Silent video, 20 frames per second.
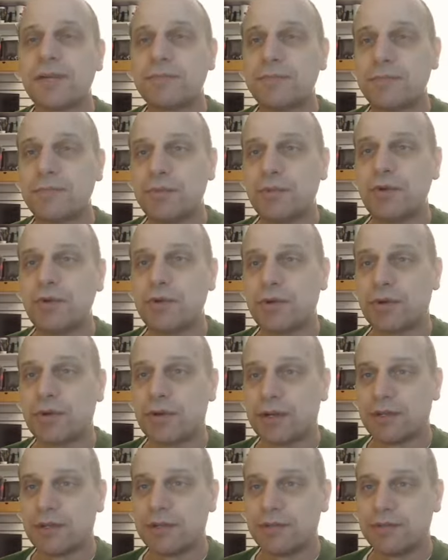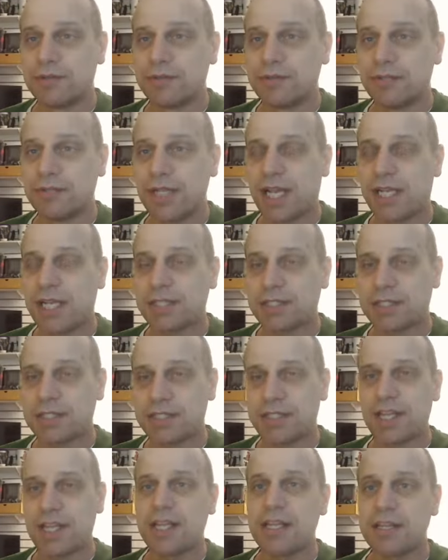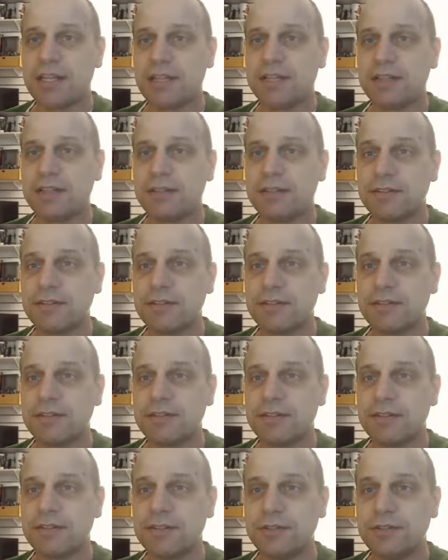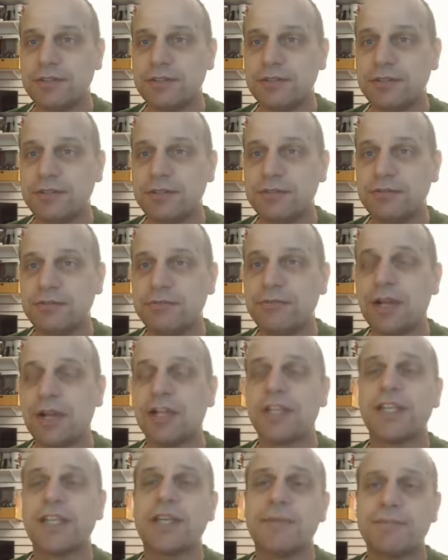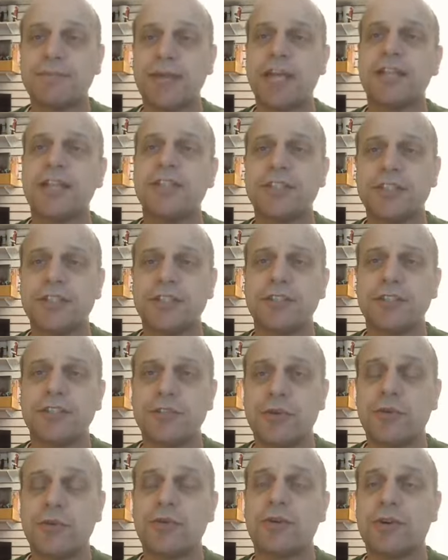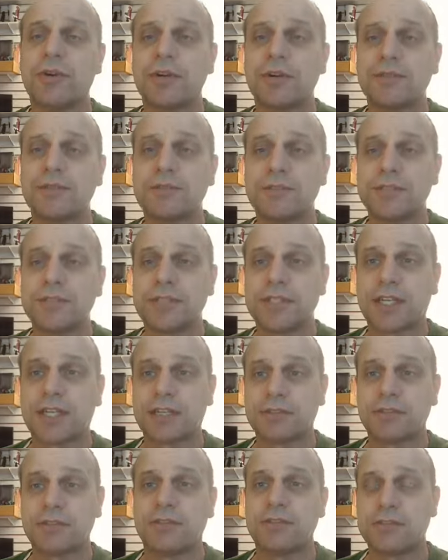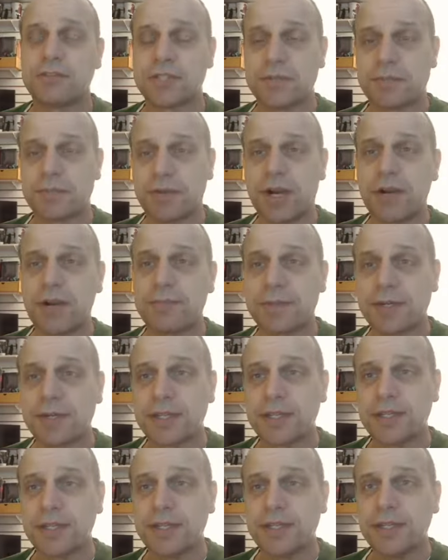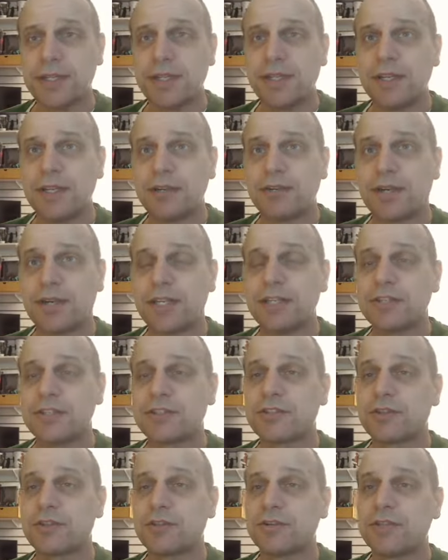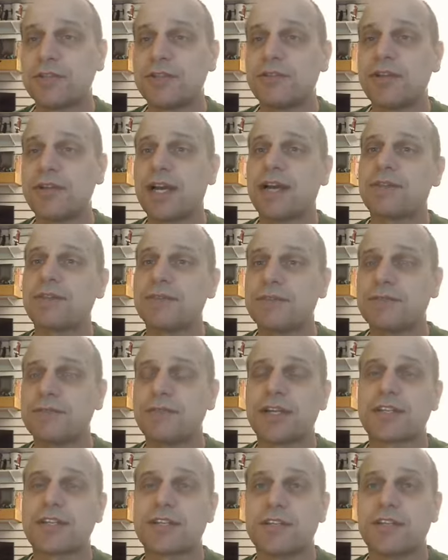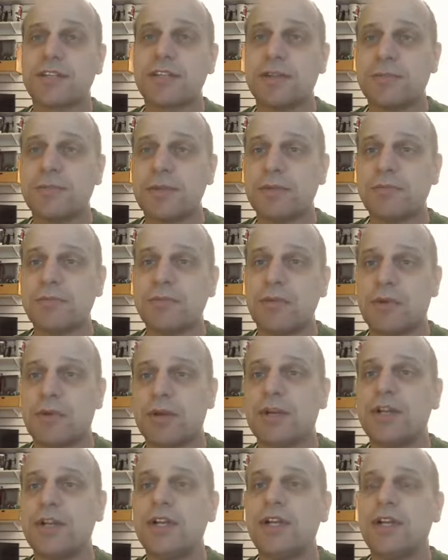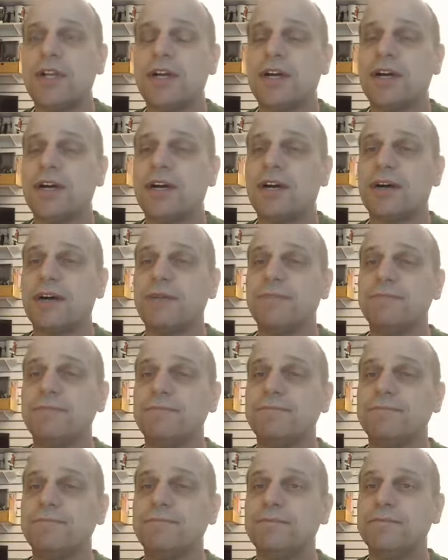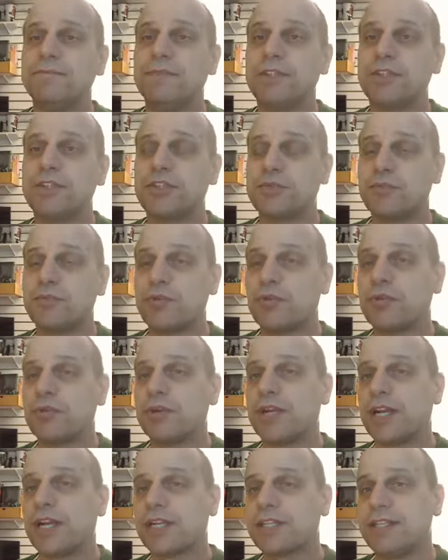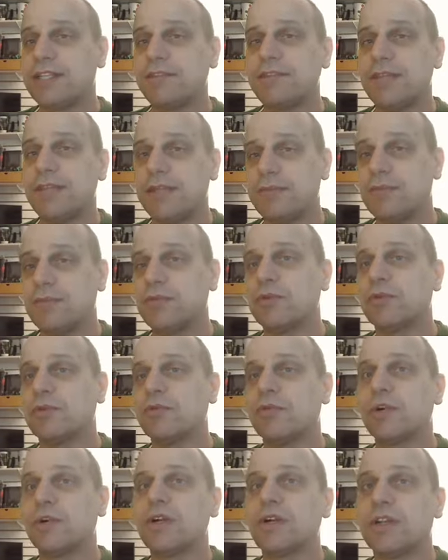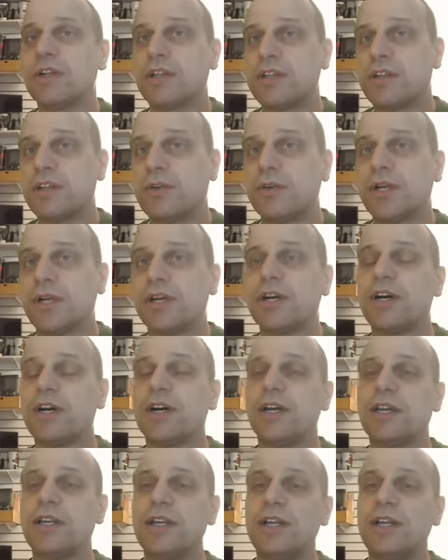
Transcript: more at stake to running and managing your technology properly, right? So you have to invest a little bit more. There's more activity, more work going on.